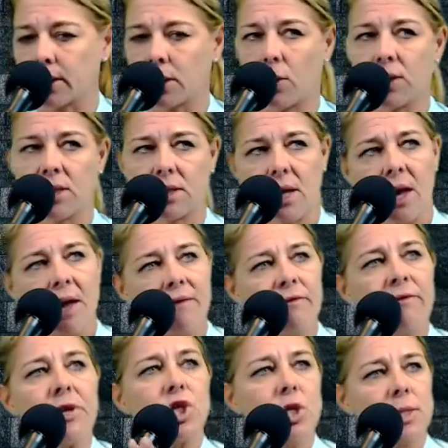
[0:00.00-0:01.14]
so it's this
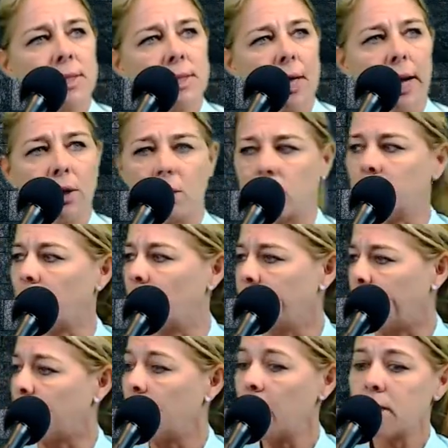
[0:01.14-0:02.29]
vicious cycle. Love
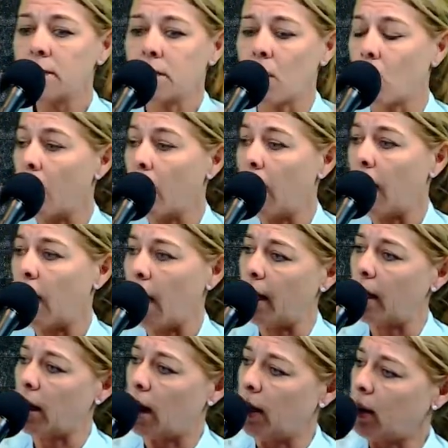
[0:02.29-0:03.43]
that. So
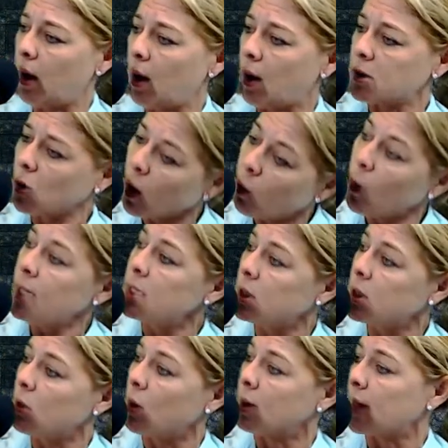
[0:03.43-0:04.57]
I went
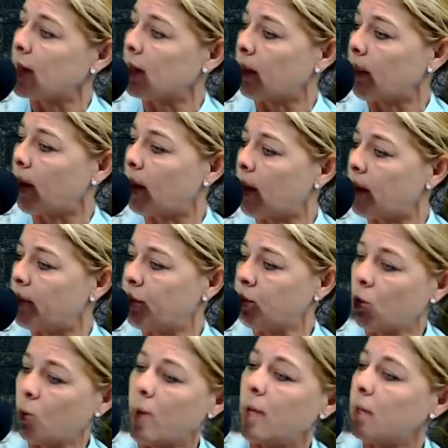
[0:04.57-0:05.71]
to on-site and I threw
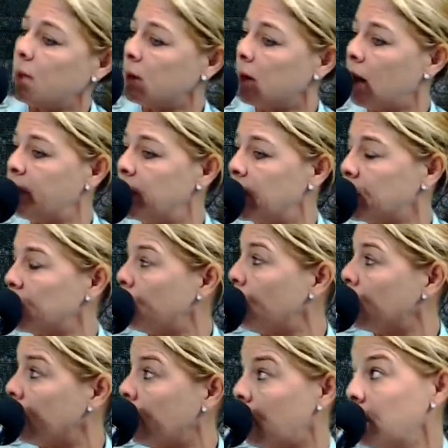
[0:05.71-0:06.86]
away love addicted Wanda.
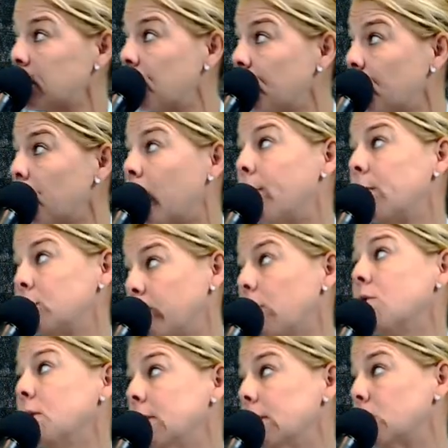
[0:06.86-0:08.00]
And I also threw away a bunch of
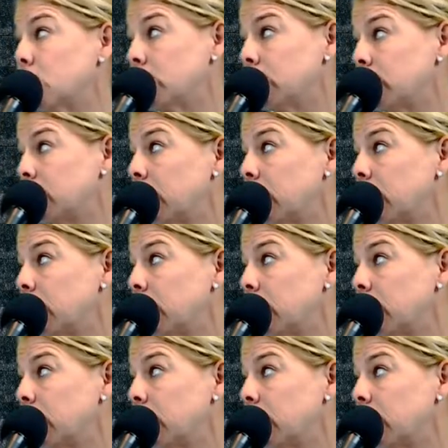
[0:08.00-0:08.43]
other addictions